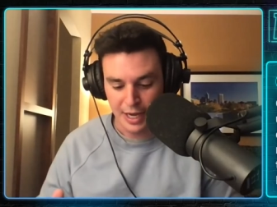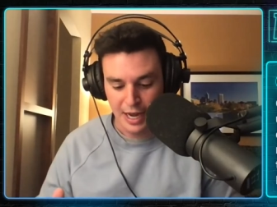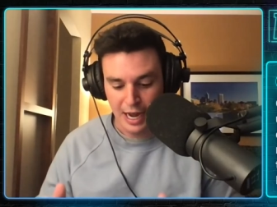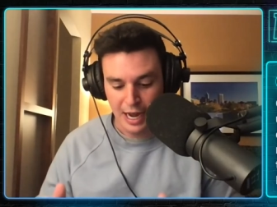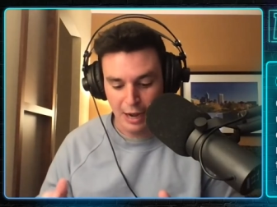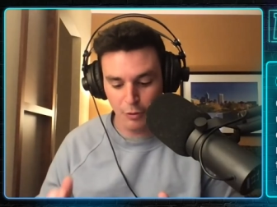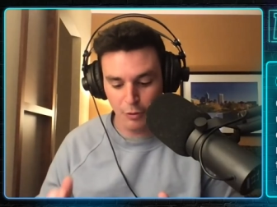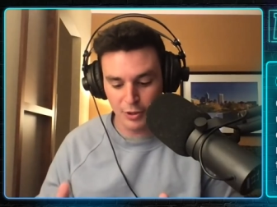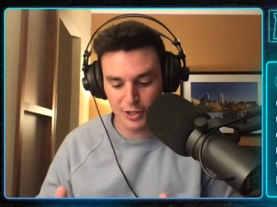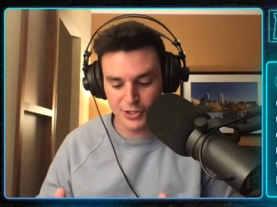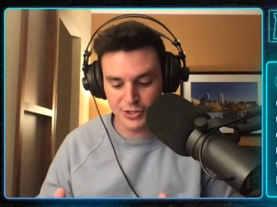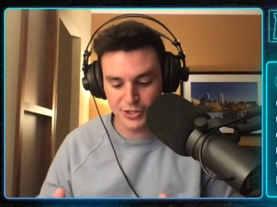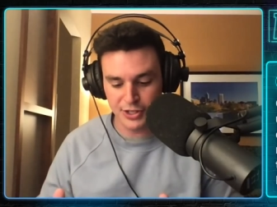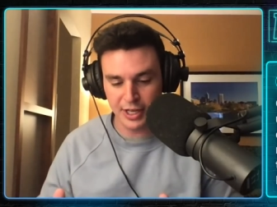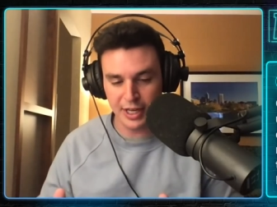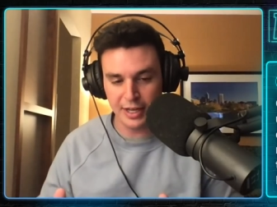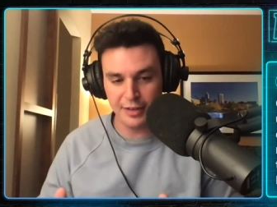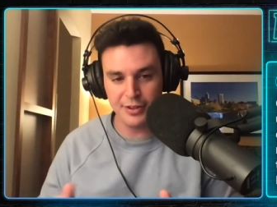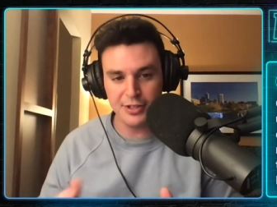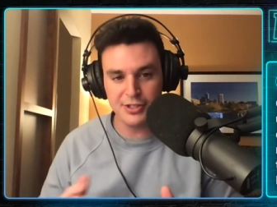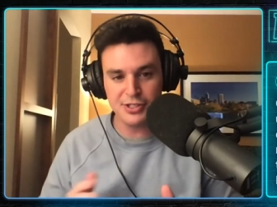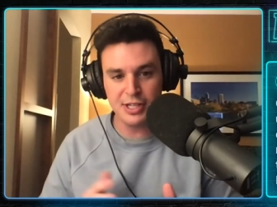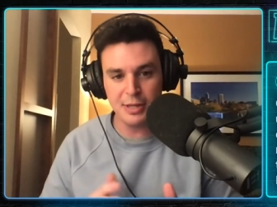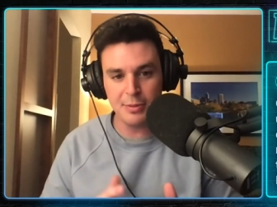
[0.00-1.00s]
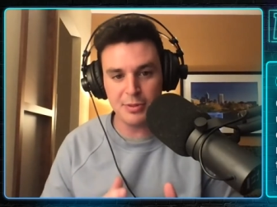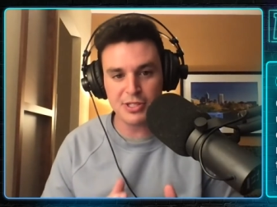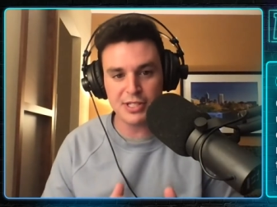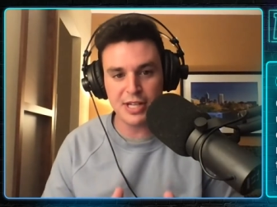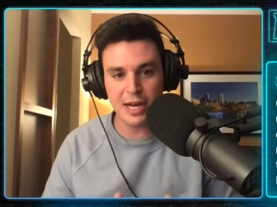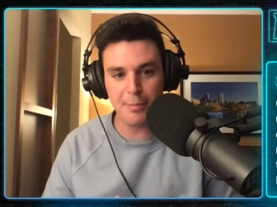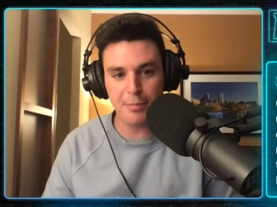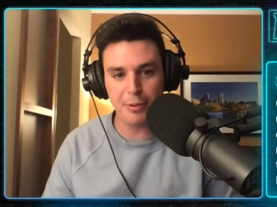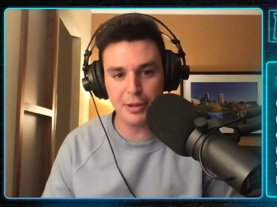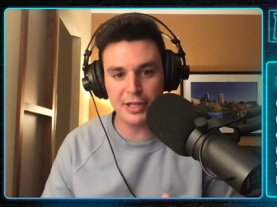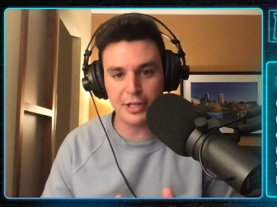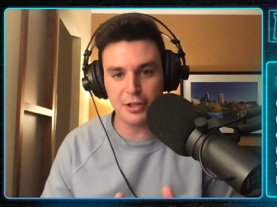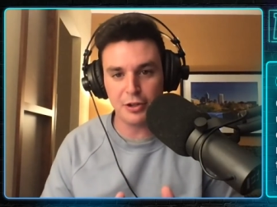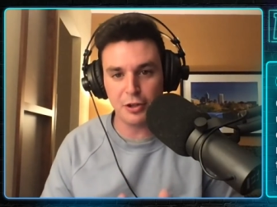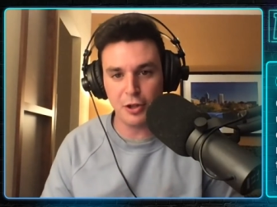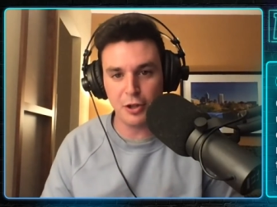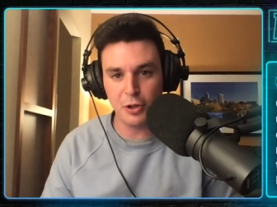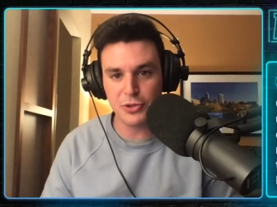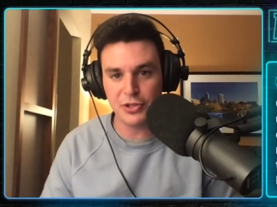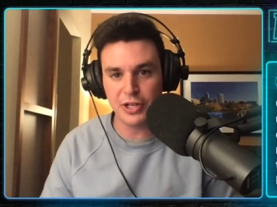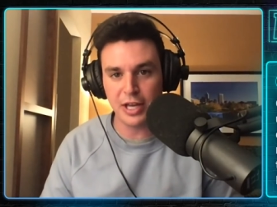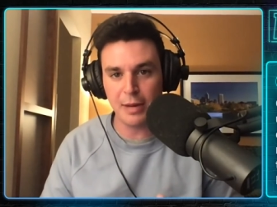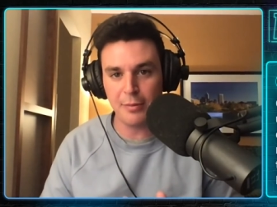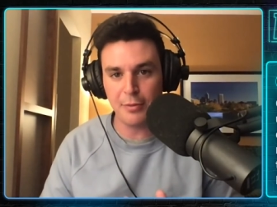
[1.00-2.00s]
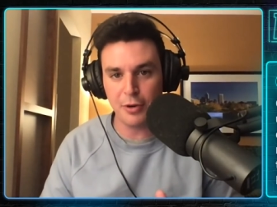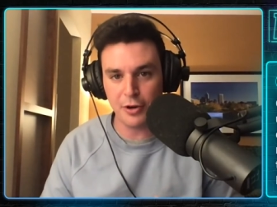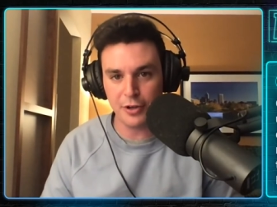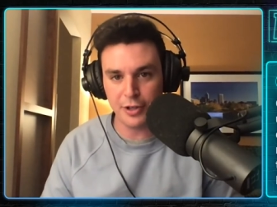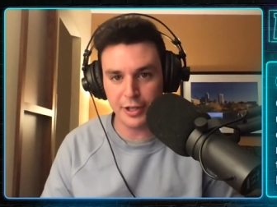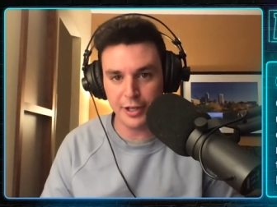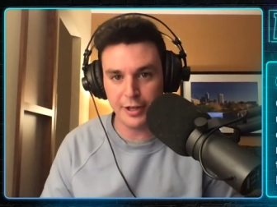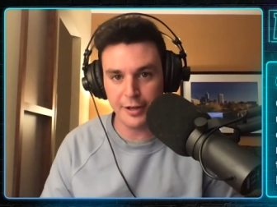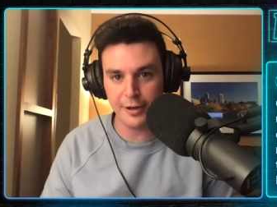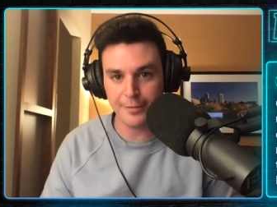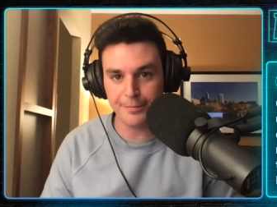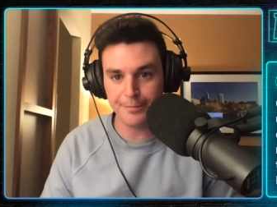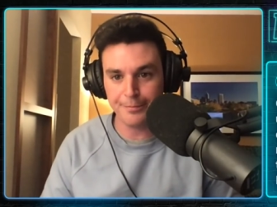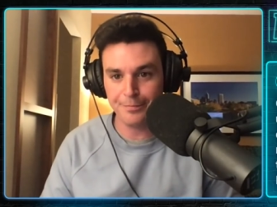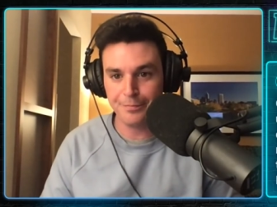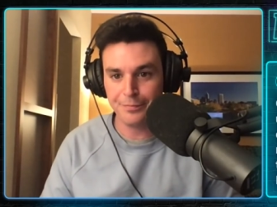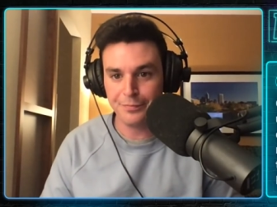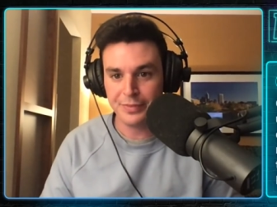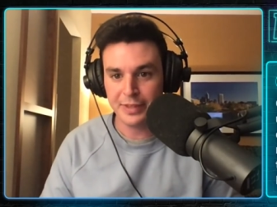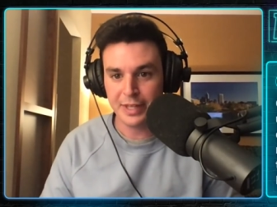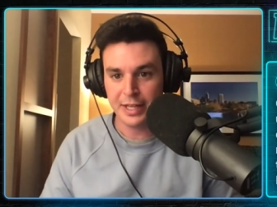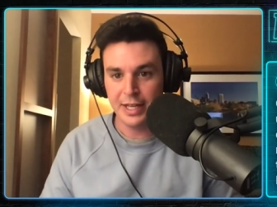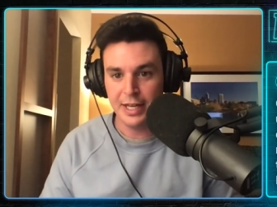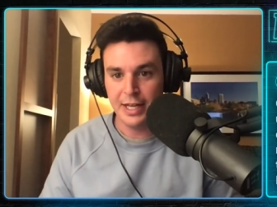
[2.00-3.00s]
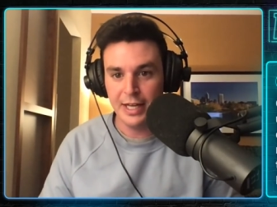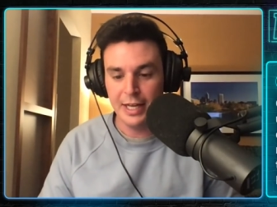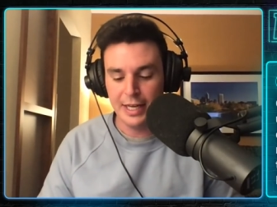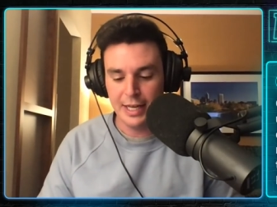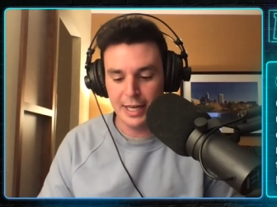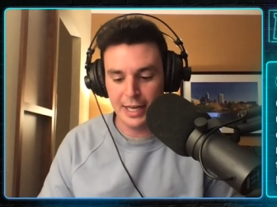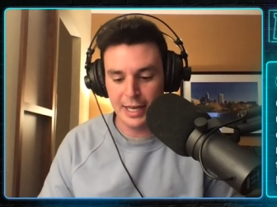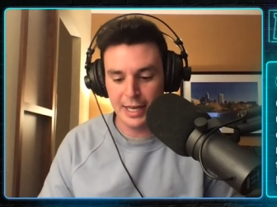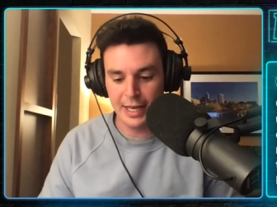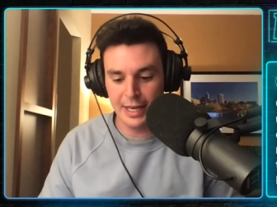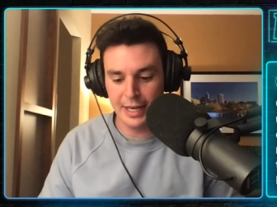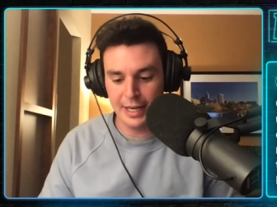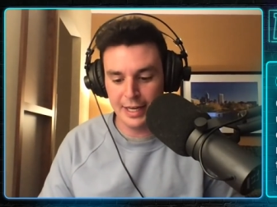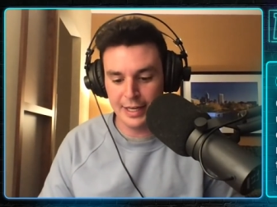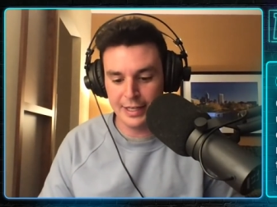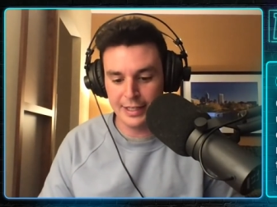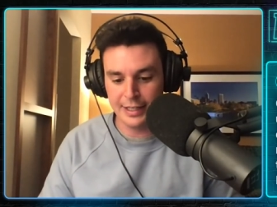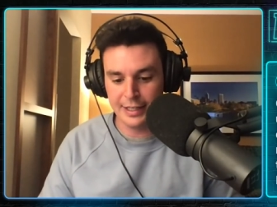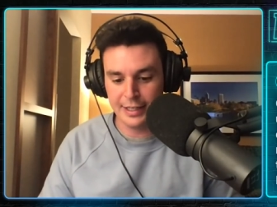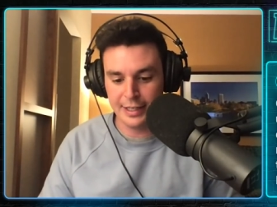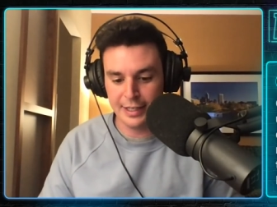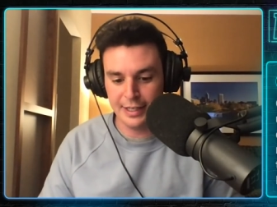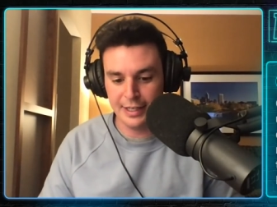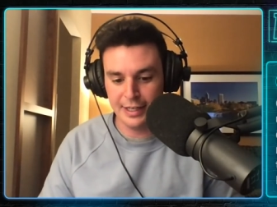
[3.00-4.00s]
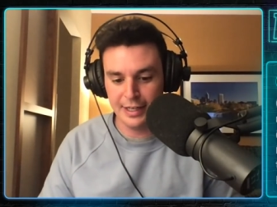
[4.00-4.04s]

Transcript: I want to say this team has not played a close game all year. And yeah.